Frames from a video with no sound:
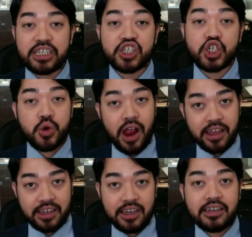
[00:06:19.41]

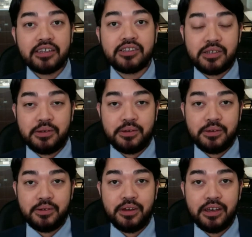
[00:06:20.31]
trying
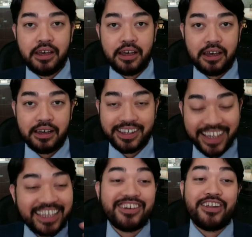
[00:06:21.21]
to
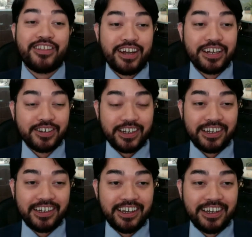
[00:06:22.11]
get you out of the country.
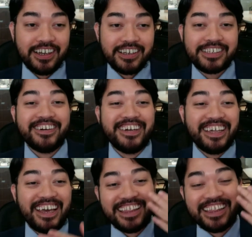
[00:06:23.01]
So in
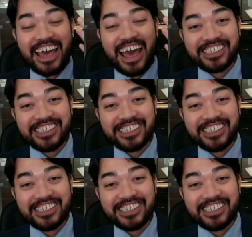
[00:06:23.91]
that